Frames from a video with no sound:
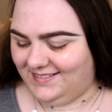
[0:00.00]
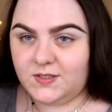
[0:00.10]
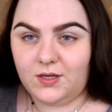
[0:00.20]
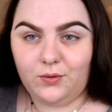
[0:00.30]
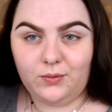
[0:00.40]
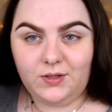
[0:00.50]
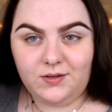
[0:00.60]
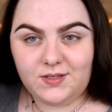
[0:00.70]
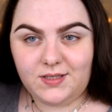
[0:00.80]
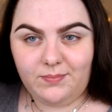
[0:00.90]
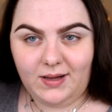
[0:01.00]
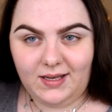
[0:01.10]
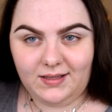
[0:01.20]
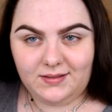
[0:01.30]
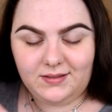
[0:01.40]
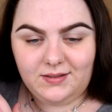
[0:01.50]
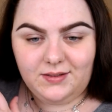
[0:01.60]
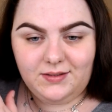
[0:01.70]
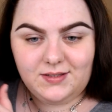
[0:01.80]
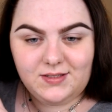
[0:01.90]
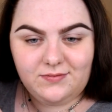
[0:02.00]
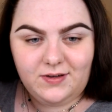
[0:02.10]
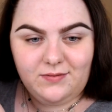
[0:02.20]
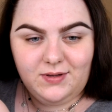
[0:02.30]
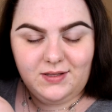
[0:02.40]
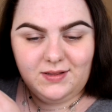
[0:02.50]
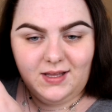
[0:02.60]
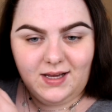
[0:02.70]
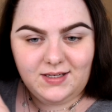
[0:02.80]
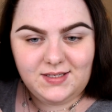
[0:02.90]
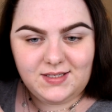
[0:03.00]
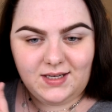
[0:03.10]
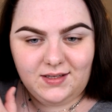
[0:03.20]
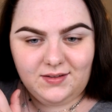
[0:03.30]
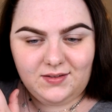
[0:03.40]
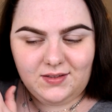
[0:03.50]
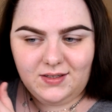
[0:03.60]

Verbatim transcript: So here's the palette, and it's very nice and